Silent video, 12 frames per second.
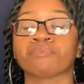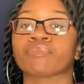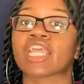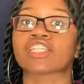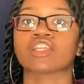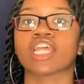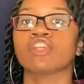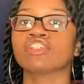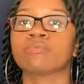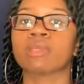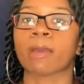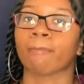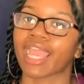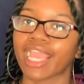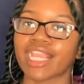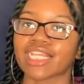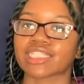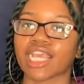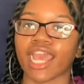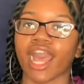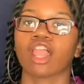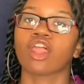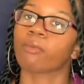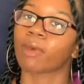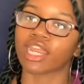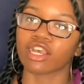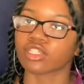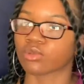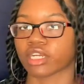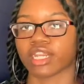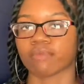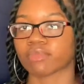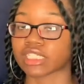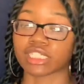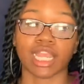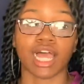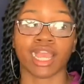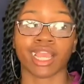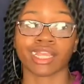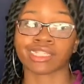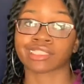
and so they used to be amazed at how long my nails were and i'm just like